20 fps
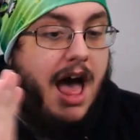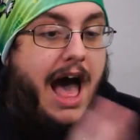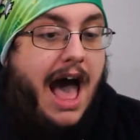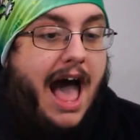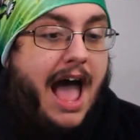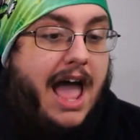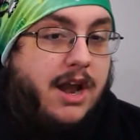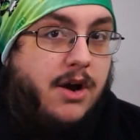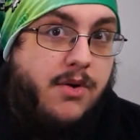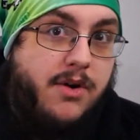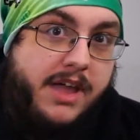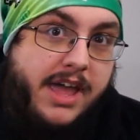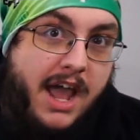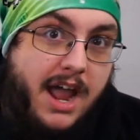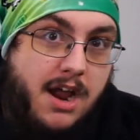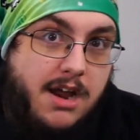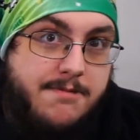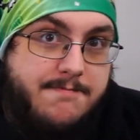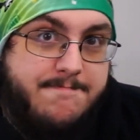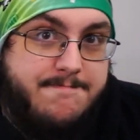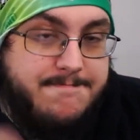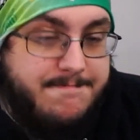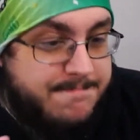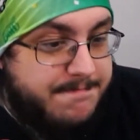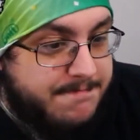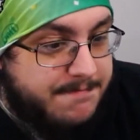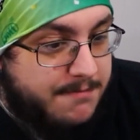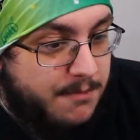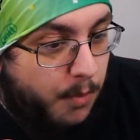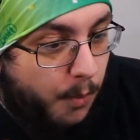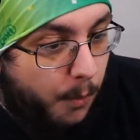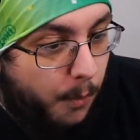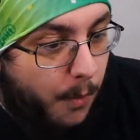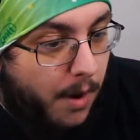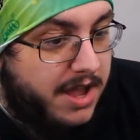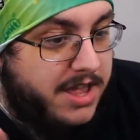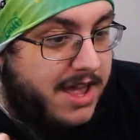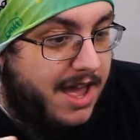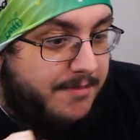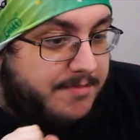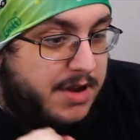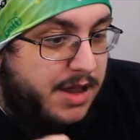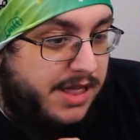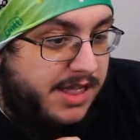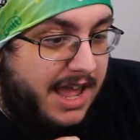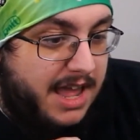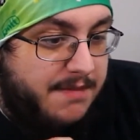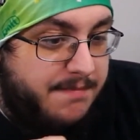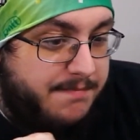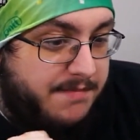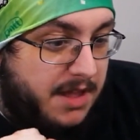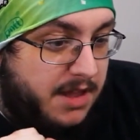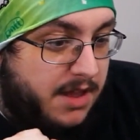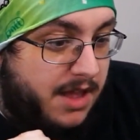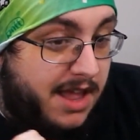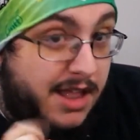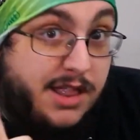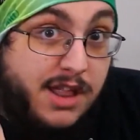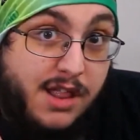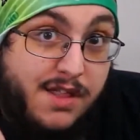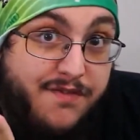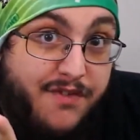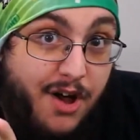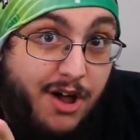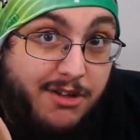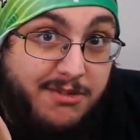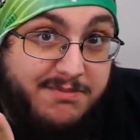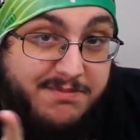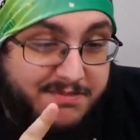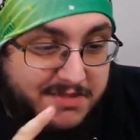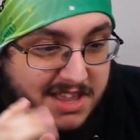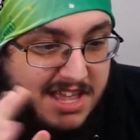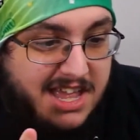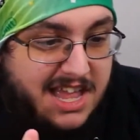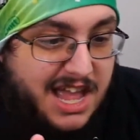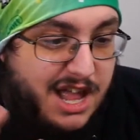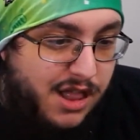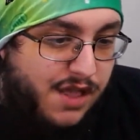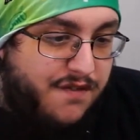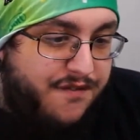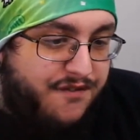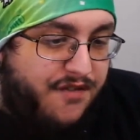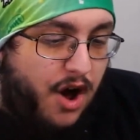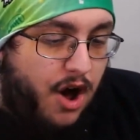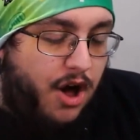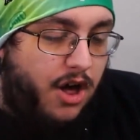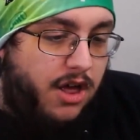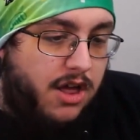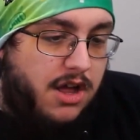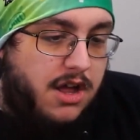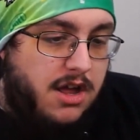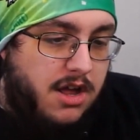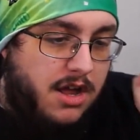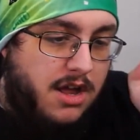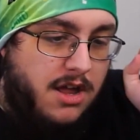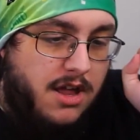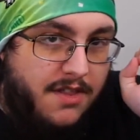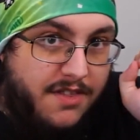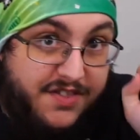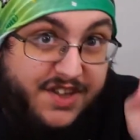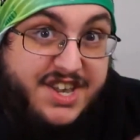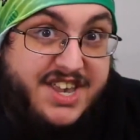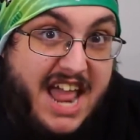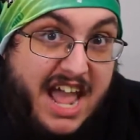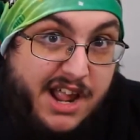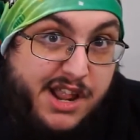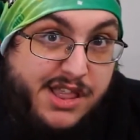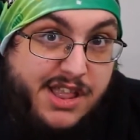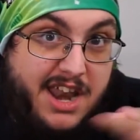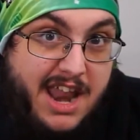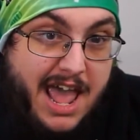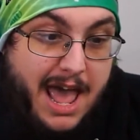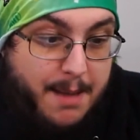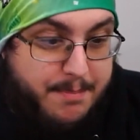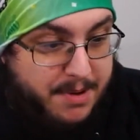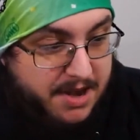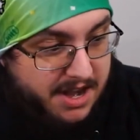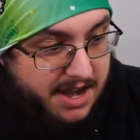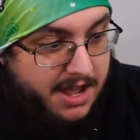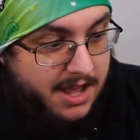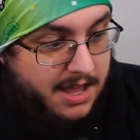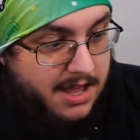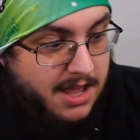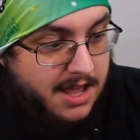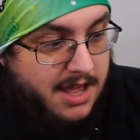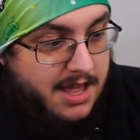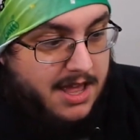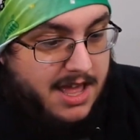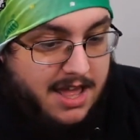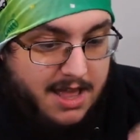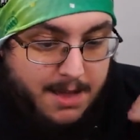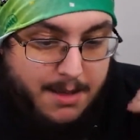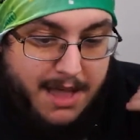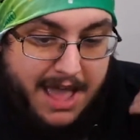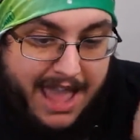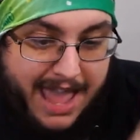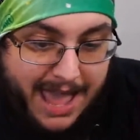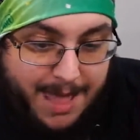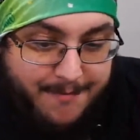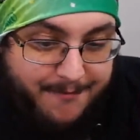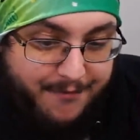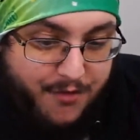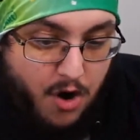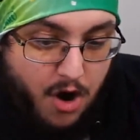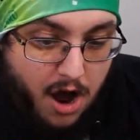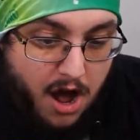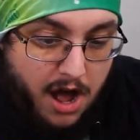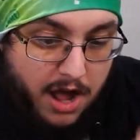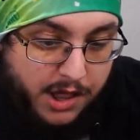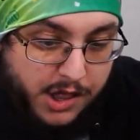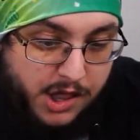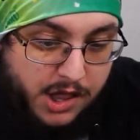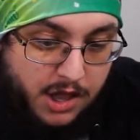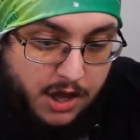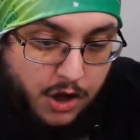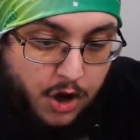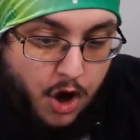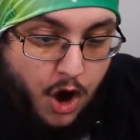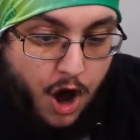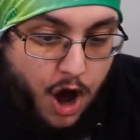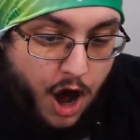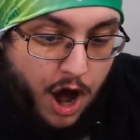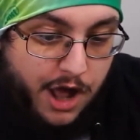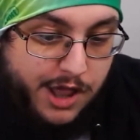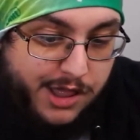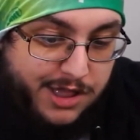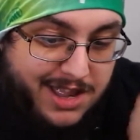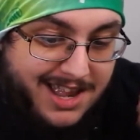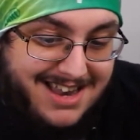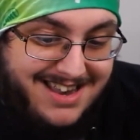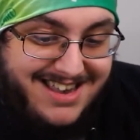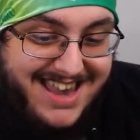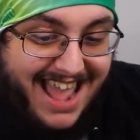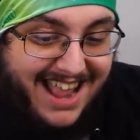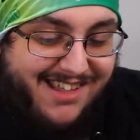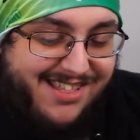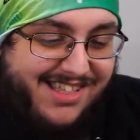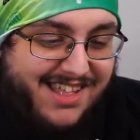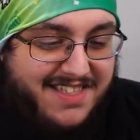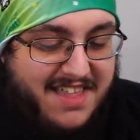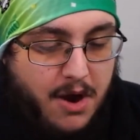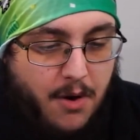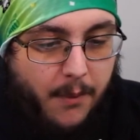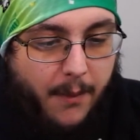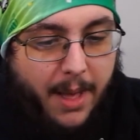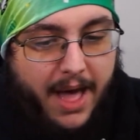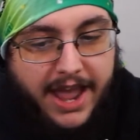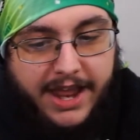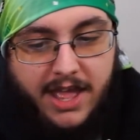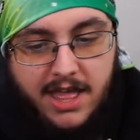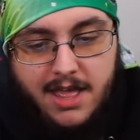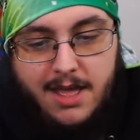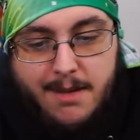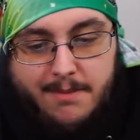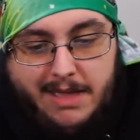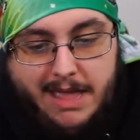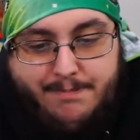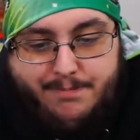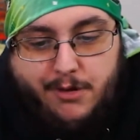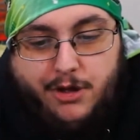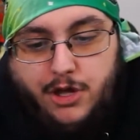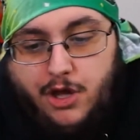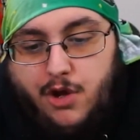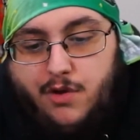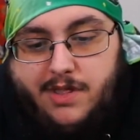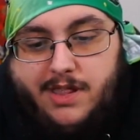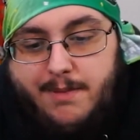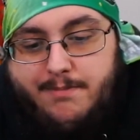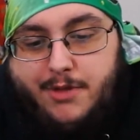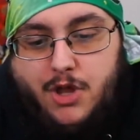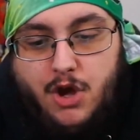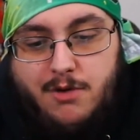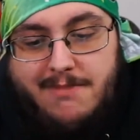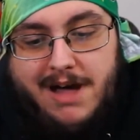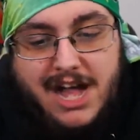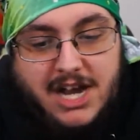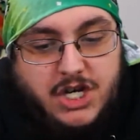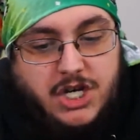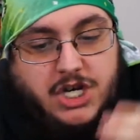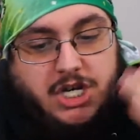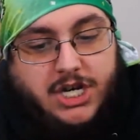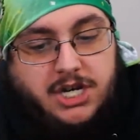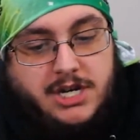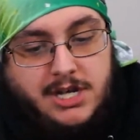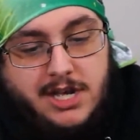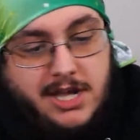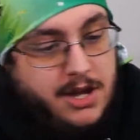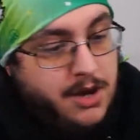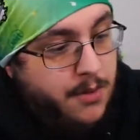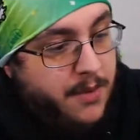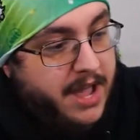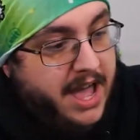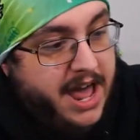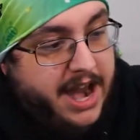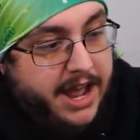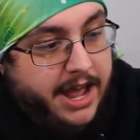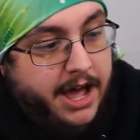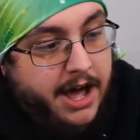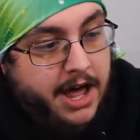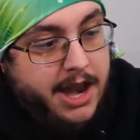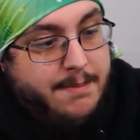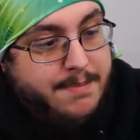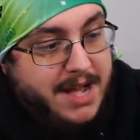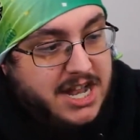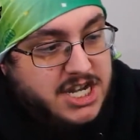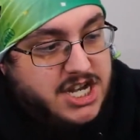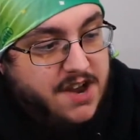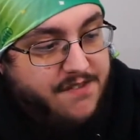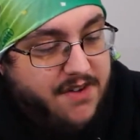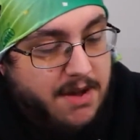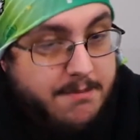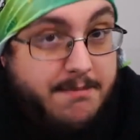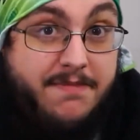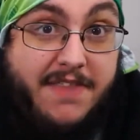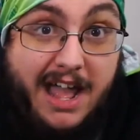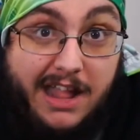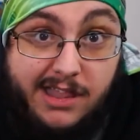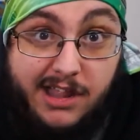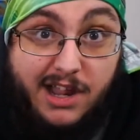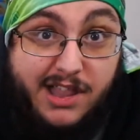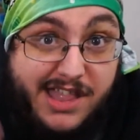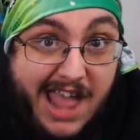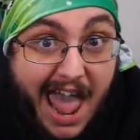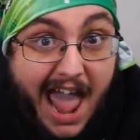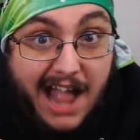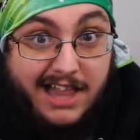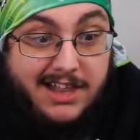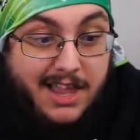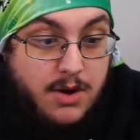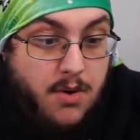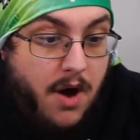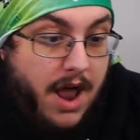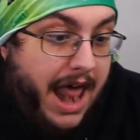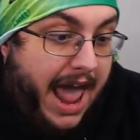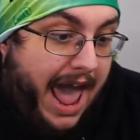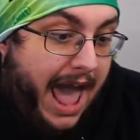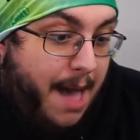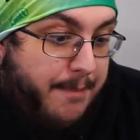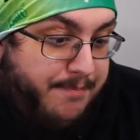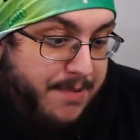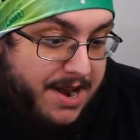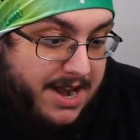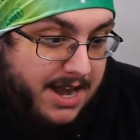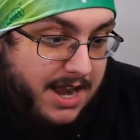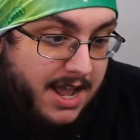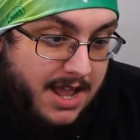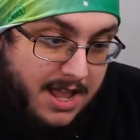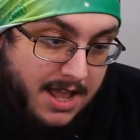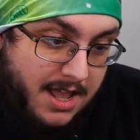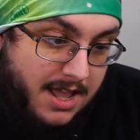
I don't care what you have to say. It's his fault. His fault. The Dexit happened. Ampharos caused Dexit. They were like, people use him too much. We gotta cut a bunch of them. That's exactly what happened.